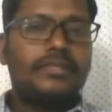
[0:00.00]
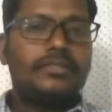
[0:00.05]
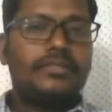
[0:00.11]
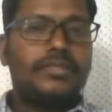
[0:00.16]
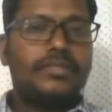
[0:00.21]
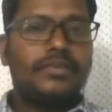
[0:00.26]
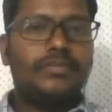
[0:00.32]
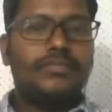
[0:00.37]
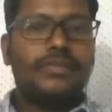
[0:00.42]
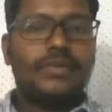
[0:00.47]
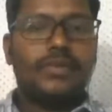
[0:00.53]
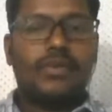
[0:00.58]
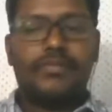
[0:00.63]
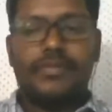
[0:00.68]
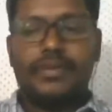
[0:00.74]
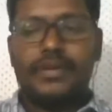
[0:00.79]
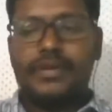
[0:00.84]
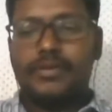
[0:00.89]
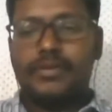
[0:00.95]
Still, if you're
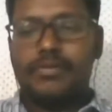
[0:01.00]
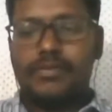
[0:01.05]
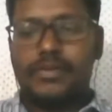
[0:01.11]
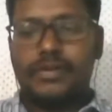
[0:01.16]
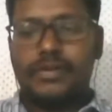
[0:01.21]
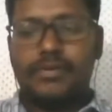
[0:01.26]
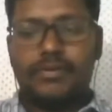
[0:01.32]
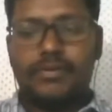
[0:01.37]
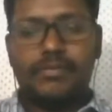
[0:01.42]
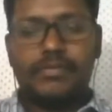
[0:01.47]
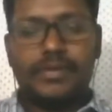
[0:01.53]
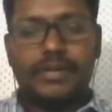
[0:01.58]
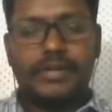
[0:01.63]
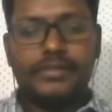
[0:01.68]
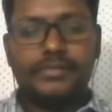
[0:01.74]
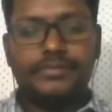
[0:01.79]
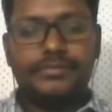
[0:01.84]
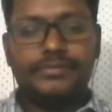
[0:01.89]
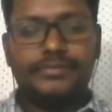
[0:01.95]
not finding, no, okay, don't
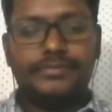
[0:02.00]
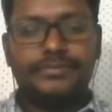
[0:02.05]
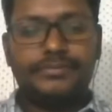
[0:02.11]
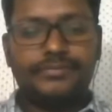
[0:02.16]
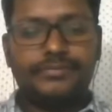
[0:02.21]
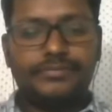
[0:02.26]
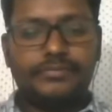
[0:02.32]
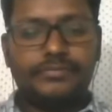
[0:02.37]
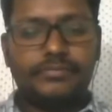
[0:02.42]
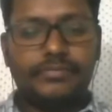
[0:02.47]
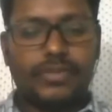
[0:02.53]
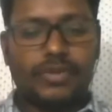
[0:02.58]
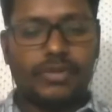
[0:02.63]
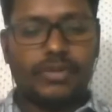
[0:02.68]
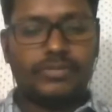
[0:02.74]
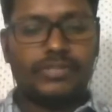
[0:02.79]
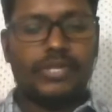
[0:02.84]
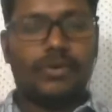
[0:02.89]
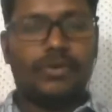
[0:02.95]
worry,
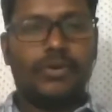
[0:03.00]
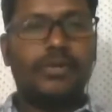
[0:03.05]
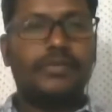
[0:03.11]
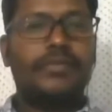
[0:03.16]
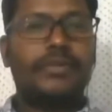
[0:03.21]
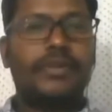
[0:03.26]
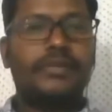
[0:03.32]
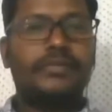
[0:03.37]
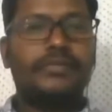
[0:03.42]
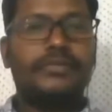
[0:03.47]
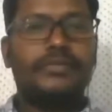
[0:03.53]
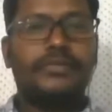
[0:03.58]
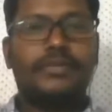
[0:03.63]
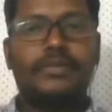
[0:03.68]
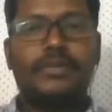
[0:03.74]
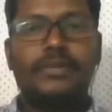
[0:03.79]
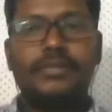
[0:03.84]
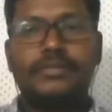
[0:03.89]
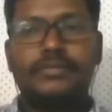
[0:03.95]
because they're only for
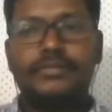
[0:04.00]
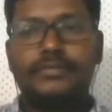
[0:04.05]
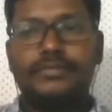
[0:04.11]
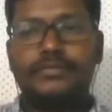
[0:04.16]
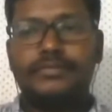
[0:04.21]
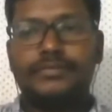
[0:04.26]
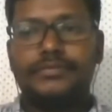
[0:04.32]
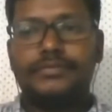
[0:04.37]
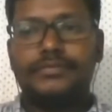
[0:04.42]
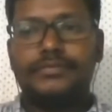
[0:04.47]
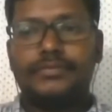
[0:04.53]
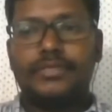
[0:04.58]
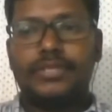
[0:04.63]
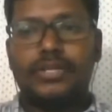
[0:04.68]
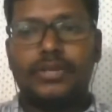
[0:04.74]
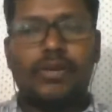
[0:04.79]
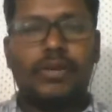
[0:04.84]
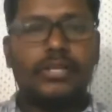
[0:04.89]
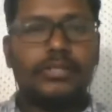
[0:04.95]
your
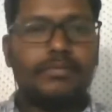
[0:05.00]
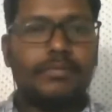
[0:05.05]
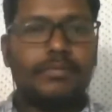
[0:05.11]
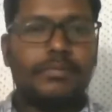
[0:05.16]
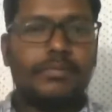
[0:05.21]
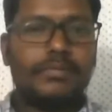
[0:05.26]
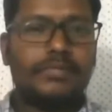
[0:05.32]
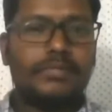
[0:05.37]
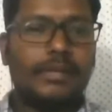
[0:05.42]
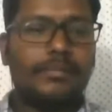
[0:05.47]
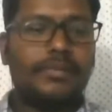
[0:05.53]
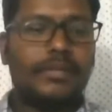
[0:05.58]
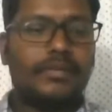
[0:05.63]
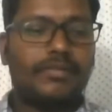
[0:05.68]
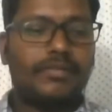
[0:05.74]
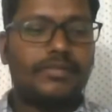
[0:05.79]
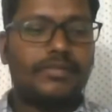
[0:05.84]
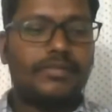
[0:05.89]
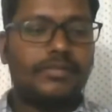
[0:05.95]
knowledge purpose, sample
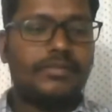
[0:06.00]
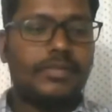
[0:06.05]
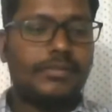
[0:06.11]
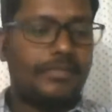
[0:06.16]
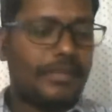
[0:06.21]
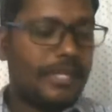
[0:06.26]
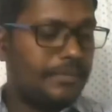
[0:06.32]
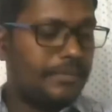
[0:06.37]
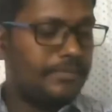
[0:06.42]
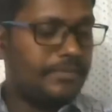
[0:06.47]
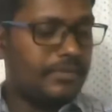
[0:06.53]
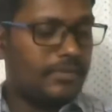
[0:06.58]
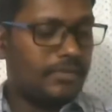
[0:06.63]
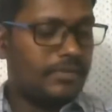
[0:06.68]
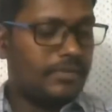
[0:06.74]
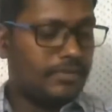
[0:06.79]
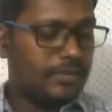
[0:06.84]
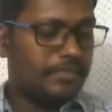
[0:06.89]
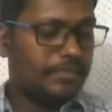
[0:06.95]
question. Sometimes
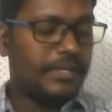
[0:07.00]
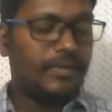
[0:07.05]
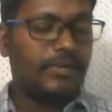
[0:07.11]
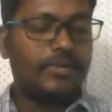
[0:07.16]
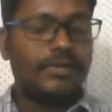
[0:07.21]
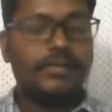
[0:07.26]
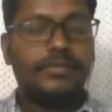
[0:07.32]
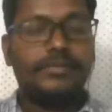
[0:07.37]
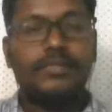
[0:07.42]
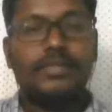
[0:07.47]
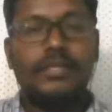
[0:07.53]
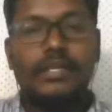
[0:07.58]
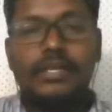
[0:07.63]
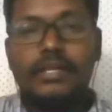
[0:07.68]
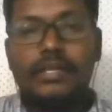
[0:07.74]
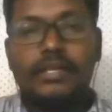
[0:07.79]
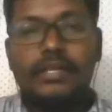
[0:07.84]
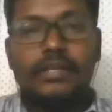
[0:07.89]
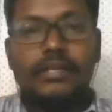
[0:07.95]
or some may not
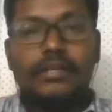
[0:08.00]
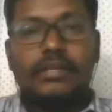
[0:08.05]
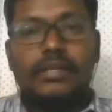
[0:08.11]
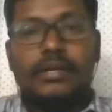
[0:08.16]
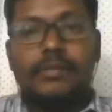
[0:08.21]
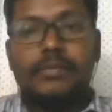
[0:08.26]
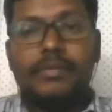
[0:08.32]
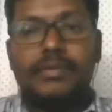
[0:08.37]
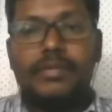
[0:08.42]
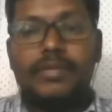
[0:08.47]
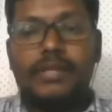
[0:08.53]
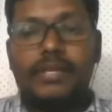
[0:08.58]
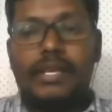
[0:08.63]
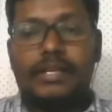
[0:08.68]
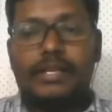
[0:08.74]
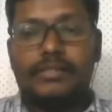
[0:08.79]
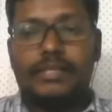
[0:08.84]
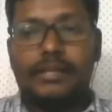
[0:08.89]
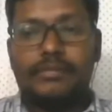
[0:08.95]
come in the
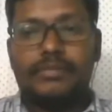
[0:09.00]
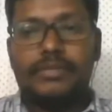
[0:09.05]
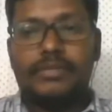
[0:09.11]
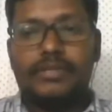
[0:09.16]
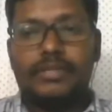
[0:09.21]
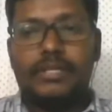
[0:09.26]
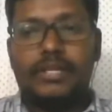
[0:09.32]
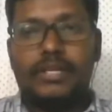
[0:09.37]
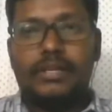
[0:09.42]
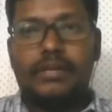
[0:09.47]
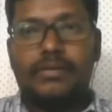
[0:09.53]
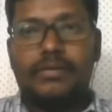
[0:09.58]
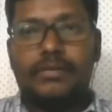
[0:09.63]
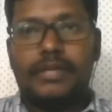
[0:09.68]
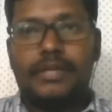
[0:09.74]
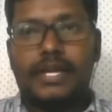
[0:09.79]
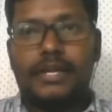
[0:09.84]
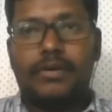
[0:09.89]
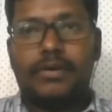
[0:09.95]
exams.
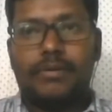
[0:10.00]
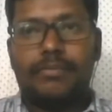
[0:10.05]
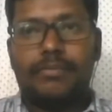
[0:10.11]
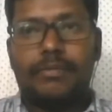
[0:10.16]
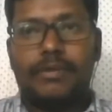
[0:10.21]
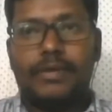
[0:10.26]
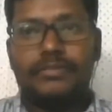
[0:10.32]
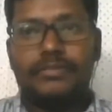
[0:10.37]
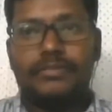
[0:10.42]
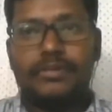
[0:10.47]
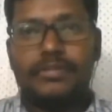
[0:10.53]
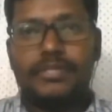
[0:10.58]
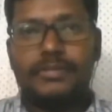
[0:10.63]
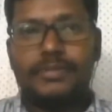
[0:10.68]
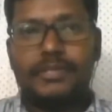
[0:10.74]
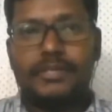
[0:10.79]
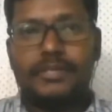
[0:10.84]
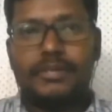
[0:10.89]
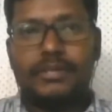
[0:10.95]
Okay, I hope you enjoyed these
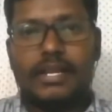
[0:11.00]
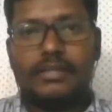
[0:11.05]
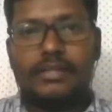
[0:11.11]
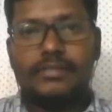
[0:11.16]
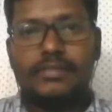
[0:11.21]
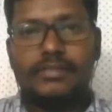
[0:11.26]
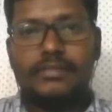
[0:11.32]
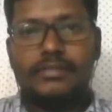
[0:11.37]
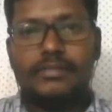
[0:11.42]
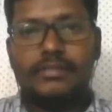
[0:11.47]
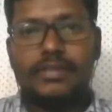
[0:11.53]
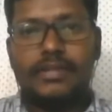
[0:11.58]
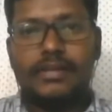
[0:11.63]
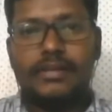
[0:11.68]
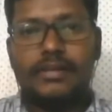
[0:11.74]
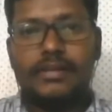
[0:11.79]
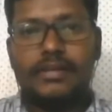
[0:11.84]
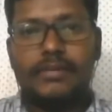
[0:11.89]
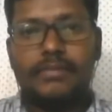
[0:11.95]
particular classes,
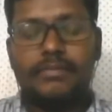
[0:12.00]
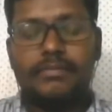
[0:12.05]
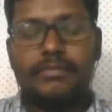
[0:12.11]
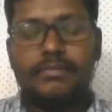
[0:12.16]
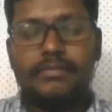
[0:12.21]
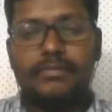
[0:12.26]
and